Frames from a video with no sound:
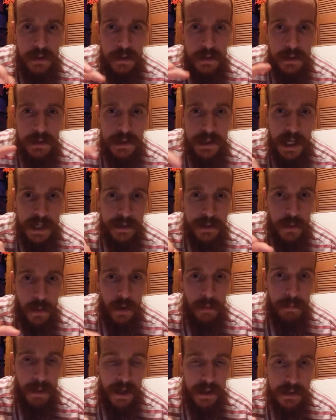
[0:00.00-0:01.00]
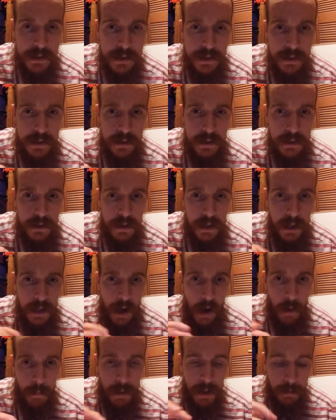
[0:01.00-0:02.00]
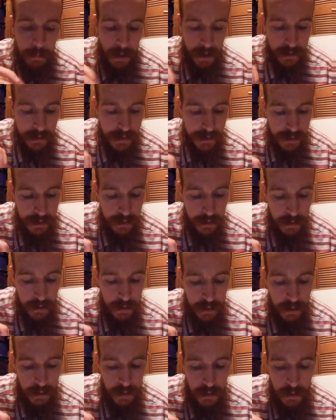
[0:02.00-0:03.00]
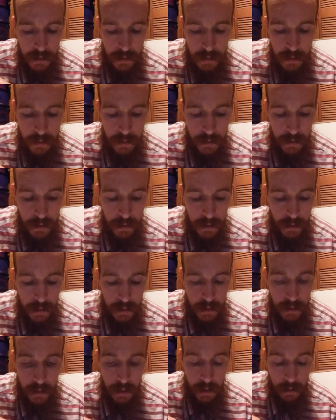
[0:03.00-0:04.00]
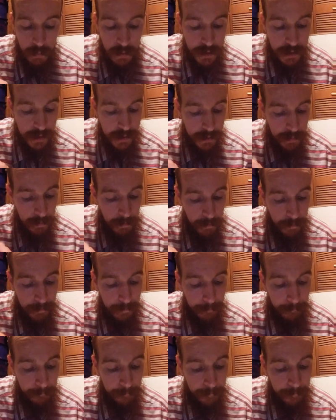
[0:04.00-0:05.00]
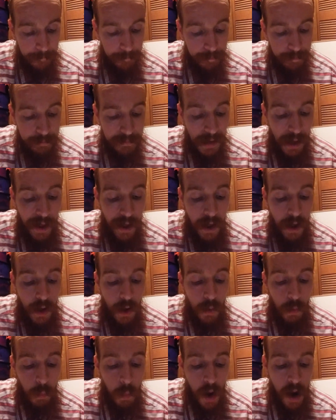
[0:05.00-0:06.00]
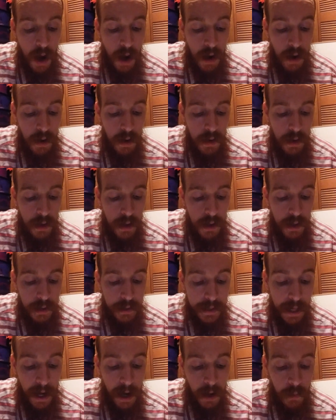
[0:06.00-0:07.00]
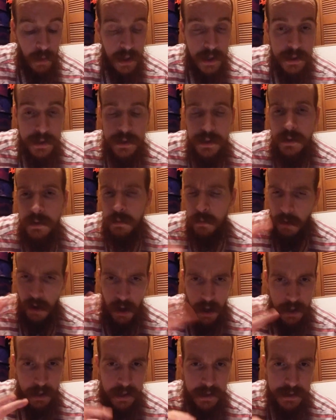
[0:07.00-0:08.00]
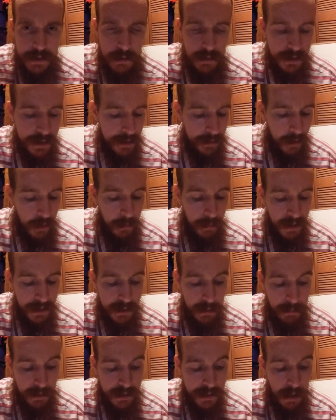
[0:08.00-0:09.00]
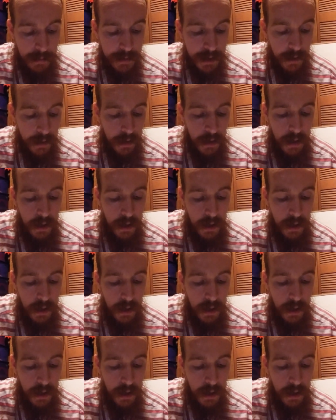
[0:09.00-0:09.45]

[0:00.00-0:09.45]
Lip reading: Sanskrit-based and Arabic-based languages. Where Tao is, well, I guess there could be some exception.